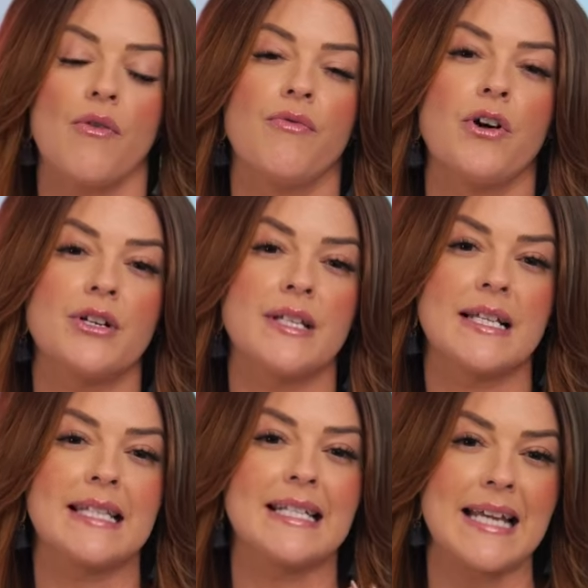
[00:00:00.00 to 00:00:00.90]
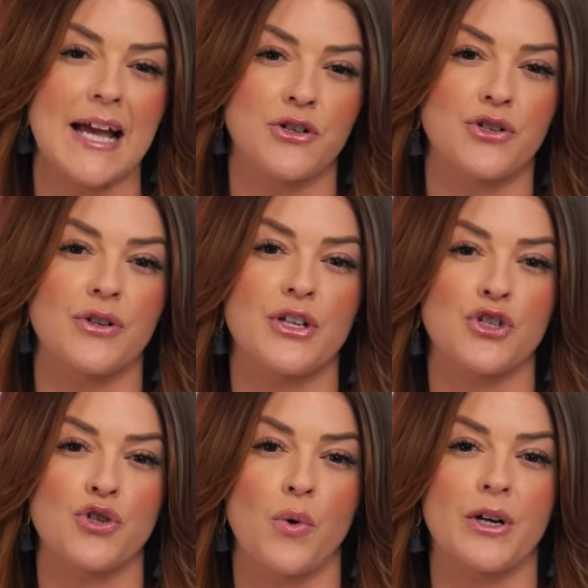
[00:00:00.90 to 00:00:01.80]
versus the texture that
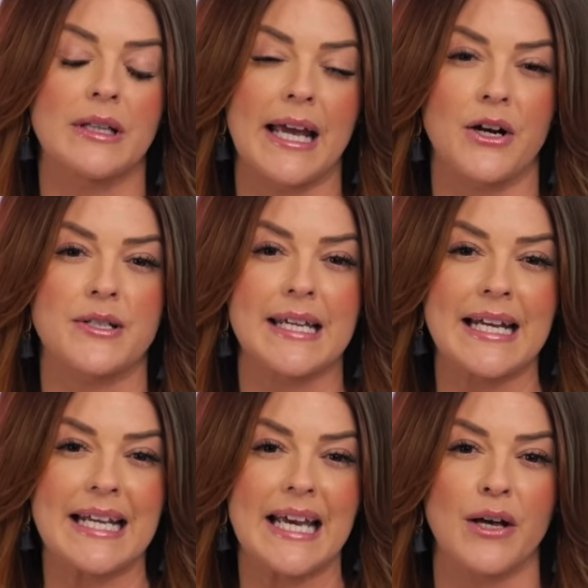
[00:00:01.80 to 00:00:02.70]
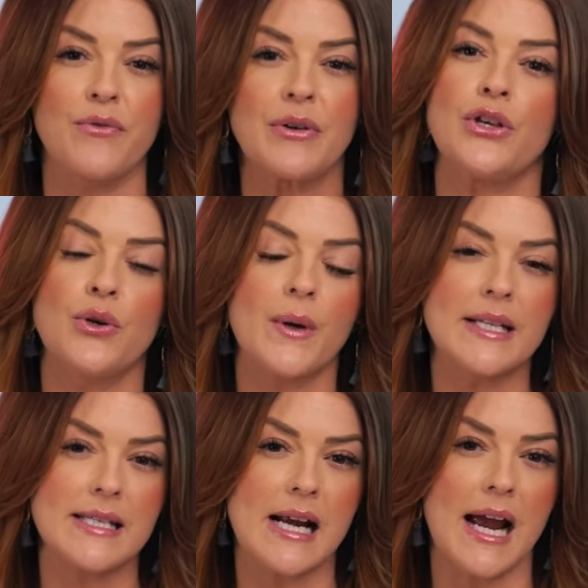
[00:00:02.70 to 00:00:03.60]
shorter layers can give. You
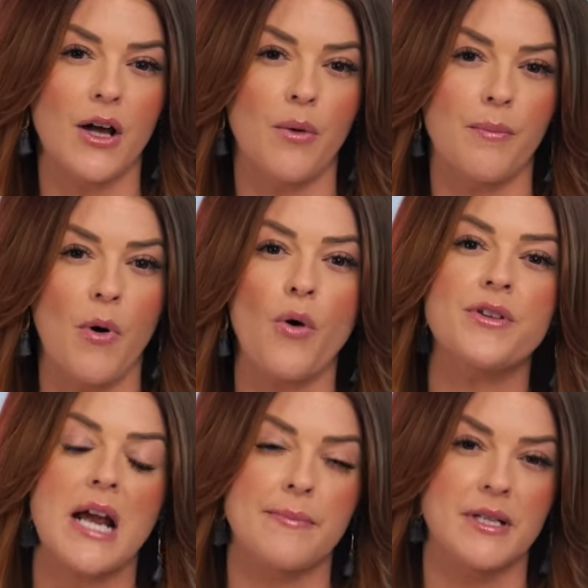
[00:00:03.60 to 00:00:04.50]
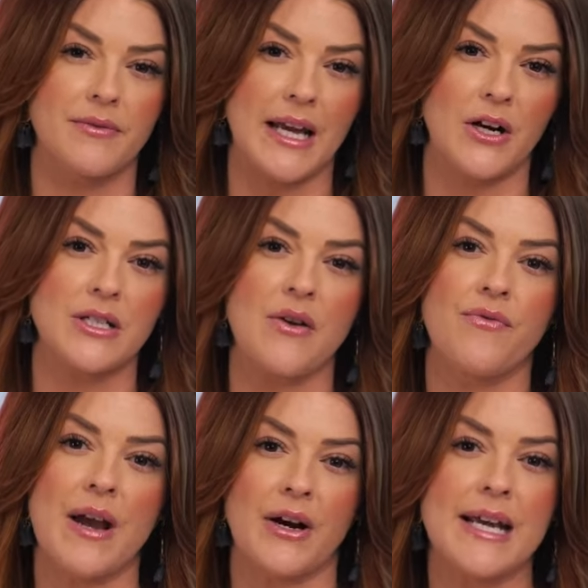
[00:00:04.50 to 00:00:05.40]
can style both types of layers
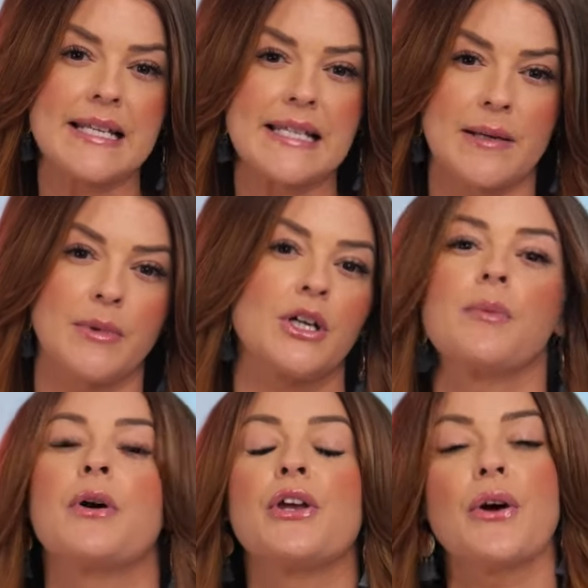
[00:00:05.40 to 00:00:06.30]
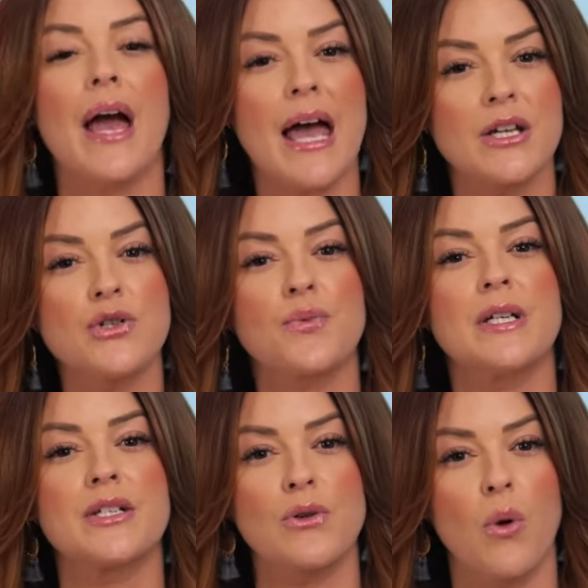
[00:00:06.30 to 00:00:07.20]
very similar, but your end
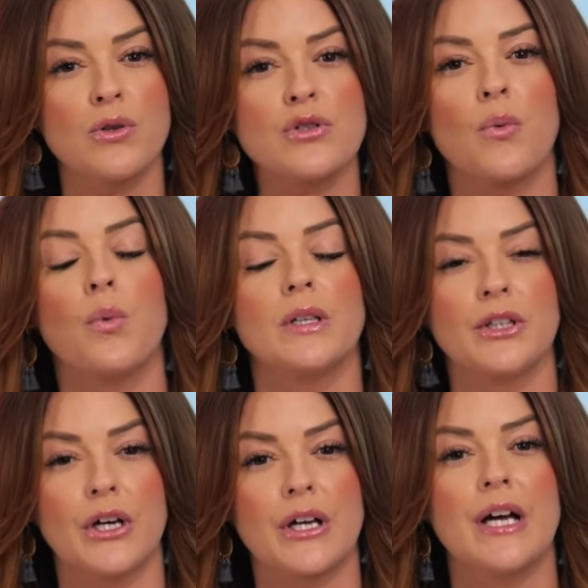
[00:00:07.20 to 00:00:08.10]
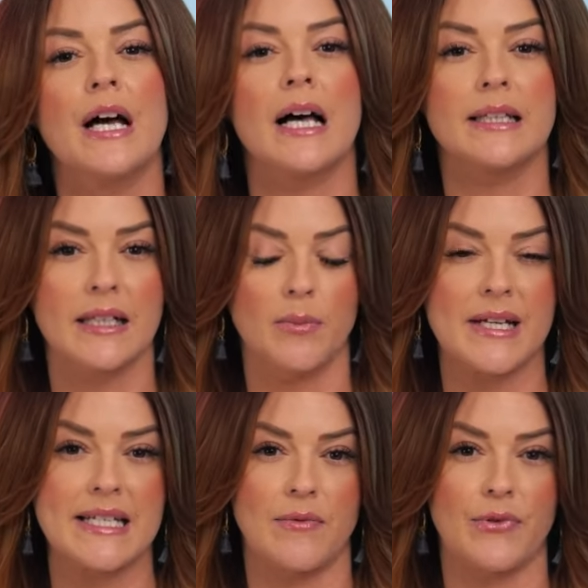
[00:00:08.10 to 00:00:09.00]
result will look a little
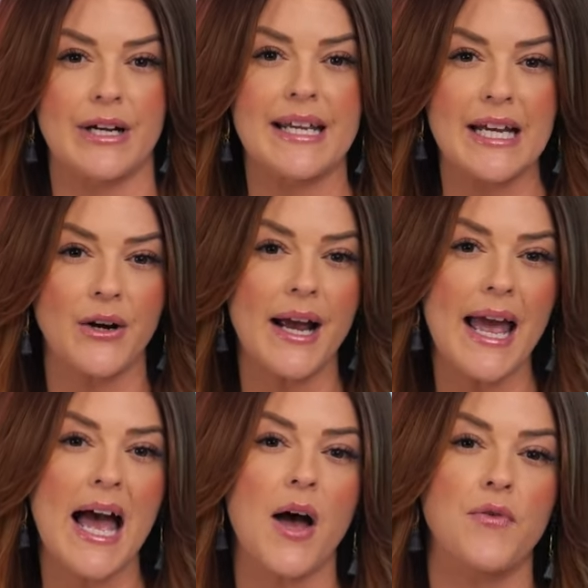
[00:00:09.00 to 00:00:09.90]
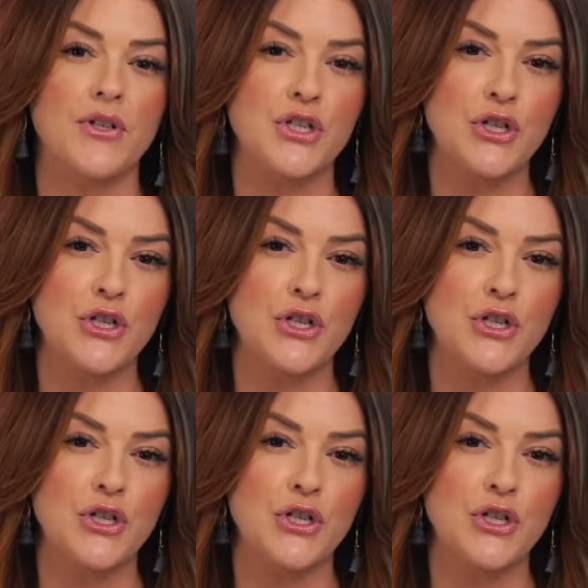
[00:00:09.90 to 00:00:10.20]
bit different. Here I have